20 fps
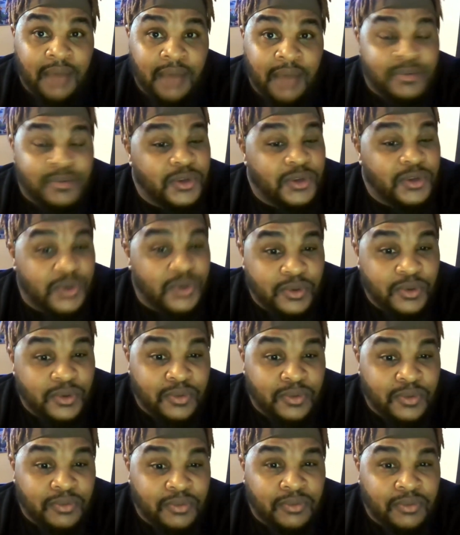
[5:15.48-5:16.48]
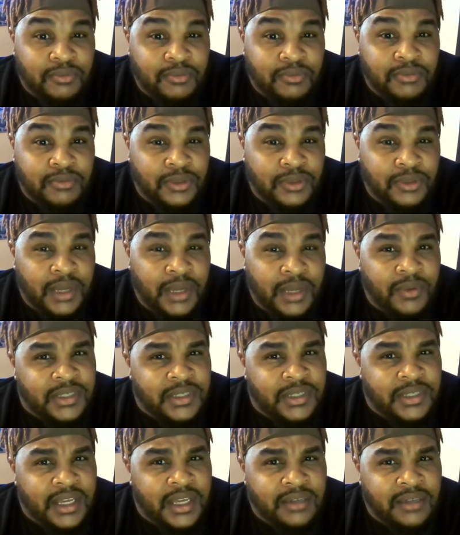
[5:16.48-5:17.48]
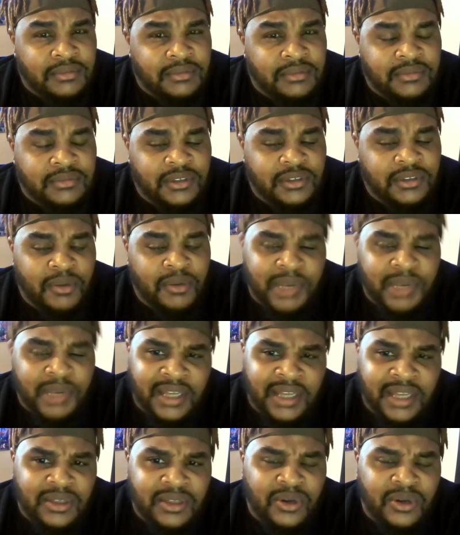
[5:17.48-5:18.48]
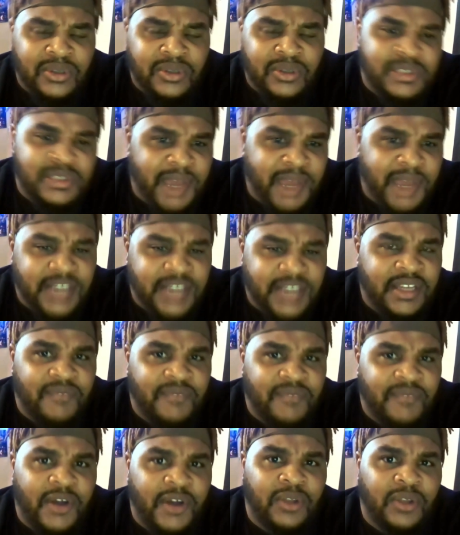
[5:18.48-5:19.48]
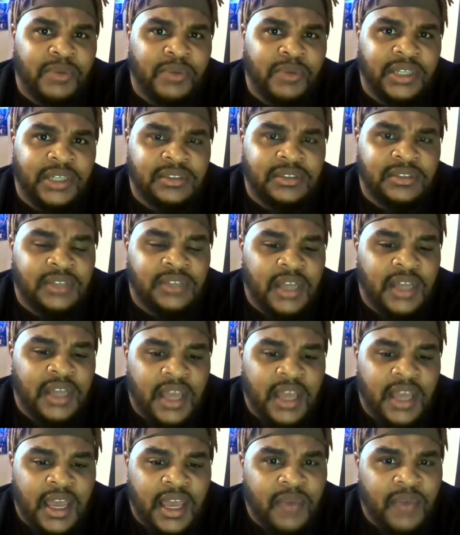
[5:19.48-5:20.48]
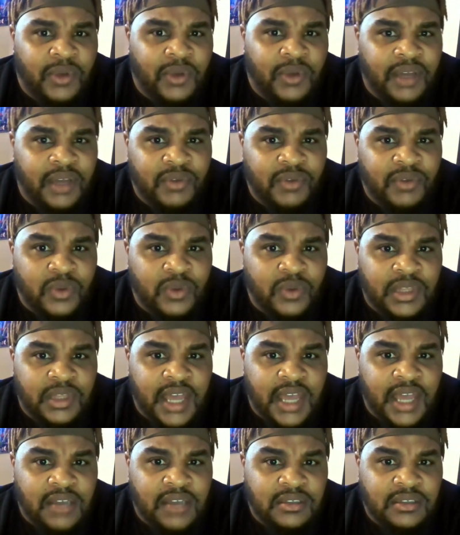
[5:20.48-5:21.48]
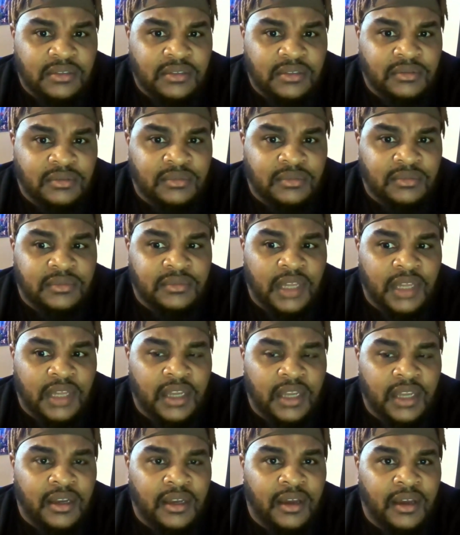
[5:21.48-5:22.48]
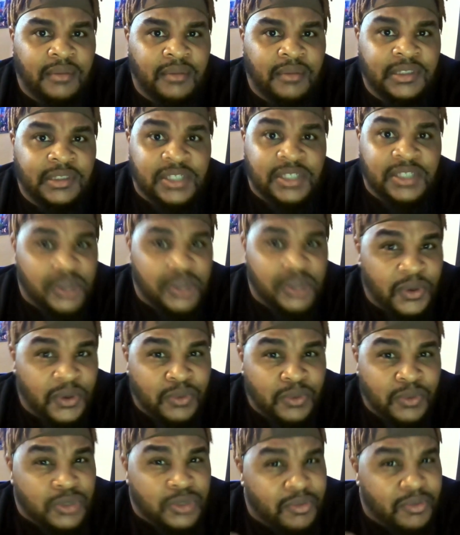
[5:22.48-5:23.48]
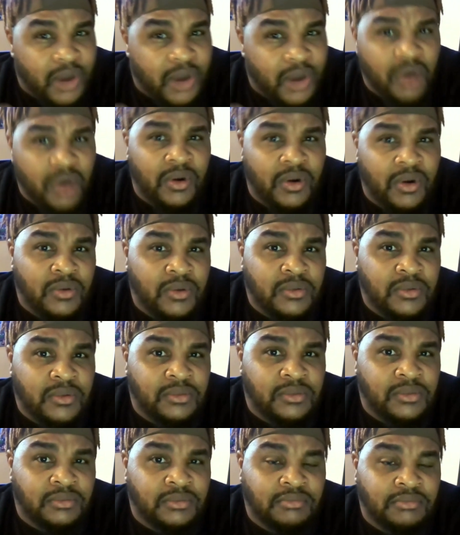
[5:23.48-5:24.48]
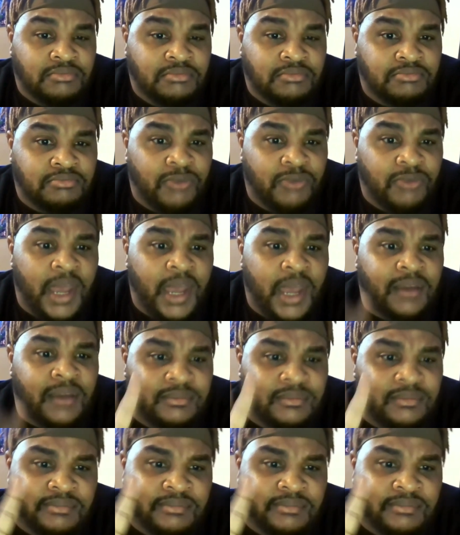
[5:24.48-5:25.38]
Do do like we say, you know, be like the Hulk, smash that follow button, and we'll love you 3,000. And until tomorrow, we out.